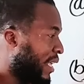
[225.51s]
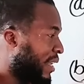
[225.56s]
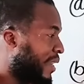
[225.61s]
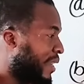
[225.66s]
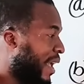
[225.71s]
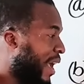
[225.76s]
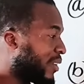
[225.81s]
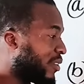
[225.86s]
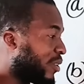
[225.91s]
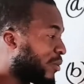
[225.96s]

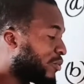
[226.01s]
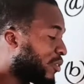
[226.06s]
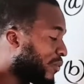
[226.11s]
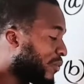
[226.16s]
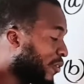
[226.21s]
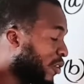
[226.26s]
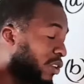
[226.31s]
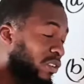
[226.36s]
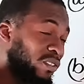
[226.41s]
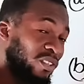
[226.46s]
the atoms
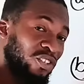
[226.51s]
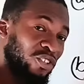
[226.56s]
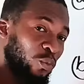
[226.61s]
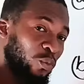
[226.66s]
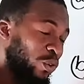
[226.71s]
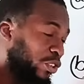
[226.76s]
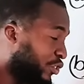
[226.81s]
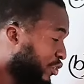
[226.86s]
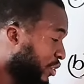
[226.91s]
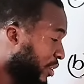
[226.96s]
of
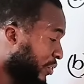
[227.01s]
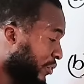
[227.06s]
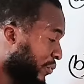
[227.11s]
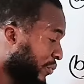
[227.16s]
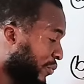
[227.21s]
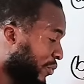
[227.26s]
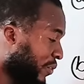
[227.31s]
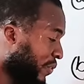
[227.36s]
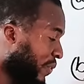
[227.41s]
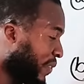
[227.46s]
oxygen will
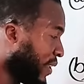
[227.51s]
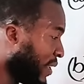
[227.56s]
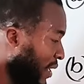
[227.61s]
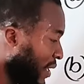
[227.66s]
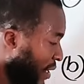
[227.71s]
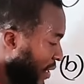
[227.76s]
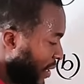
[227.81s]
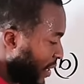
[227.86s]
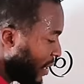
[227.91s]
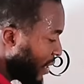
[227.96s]
change from
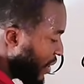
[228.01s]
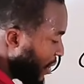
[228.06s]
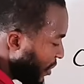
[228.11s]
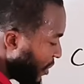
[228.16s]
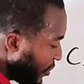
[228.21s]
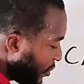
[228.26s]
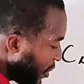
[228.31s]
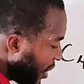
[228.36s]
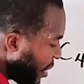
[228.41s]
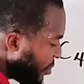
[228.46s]
3.
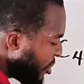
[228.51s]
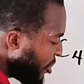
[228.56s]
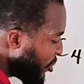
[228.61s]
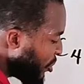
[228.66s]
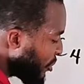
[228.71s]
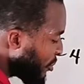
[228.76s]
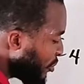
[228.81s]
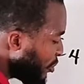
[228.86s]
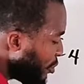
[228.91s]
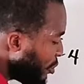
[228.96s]
So let me
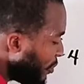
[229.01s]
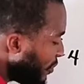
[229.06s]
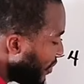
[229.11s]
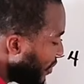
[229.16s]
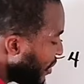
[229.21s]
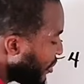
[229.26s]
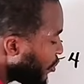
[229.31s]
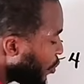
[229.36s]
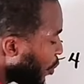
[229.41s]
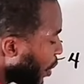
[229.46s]
just
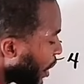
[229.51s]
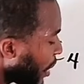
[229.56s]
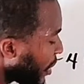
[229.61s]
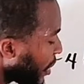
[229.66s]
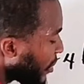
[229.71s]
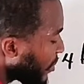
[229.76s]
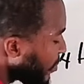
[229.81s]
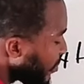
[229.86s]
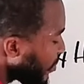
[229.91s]
remove this one.